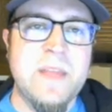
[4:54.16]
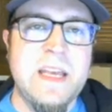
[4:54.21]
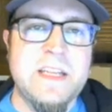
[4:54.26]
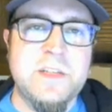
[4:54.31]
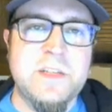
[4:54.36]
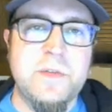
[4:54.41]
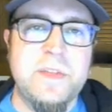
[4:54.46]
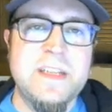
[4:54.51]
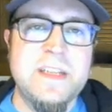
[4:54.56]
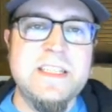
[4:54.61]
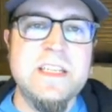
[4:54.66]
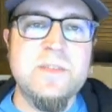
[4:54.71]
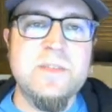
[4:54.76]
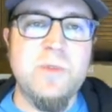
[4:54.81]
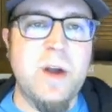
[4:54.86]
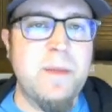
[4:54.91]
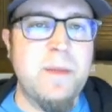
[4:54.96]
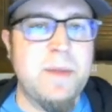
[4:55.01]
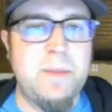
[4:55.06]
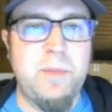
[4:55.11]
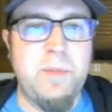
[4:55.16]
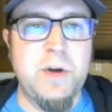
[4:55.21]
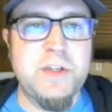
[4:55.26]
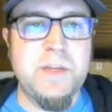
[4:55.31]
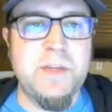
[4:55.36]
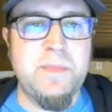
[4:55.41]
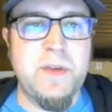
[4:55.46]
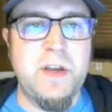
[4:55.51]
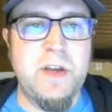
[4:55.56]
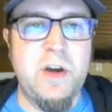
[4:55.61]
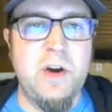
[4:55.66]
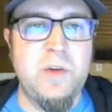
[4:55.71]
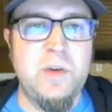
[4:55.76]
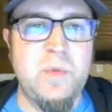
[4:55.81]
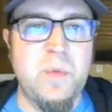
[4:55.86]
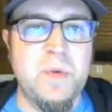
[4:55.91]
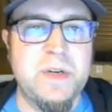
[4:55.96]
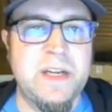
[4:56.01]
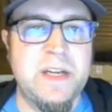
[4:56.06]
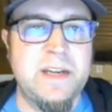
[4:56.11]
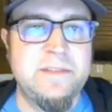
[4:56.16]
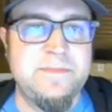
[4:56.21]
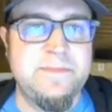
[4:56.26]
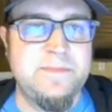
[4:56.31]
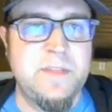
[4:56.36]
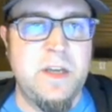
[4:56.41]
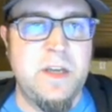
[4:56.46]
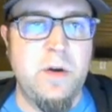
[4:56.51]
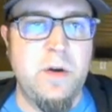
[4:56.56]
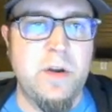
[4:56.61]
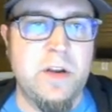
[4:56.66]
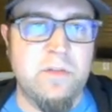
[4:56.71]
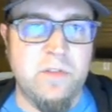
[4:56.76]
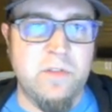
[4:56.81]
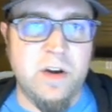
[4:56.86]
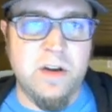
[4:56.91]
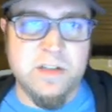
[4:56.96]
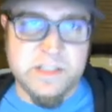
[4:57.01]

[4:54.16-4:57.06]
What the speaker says: so this is where I'm going to push up the code when we're done. Coding it wrong